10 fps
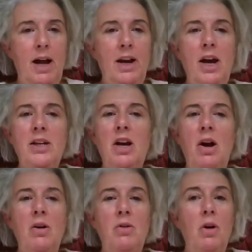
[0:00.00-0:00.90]
And I'd
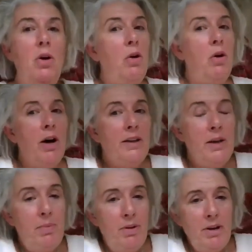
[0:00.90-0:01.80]
go, are they
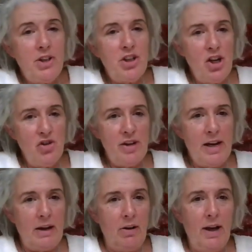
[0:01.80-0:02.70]
employing children
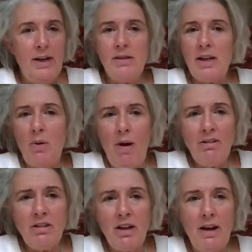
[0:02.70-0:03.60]
now? And he's like,
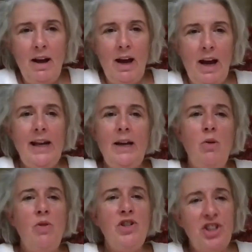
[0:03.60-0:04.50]
what? And I go,
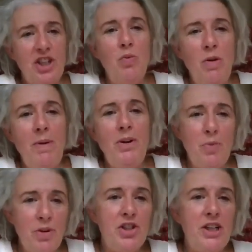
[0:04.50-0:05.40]
was she a woman or
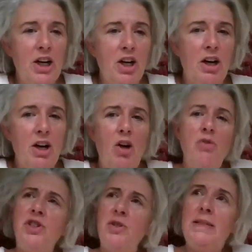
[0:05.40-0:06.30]
was she a girl? Oh,
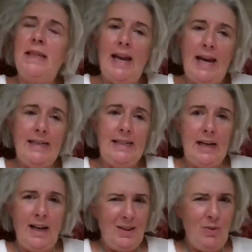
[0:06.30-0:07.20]
she was the
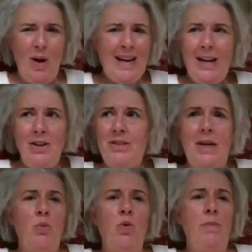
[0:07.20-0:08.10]
lady. I said, why can't you
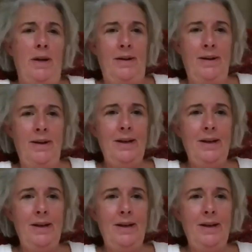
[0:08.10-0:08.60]
say woman?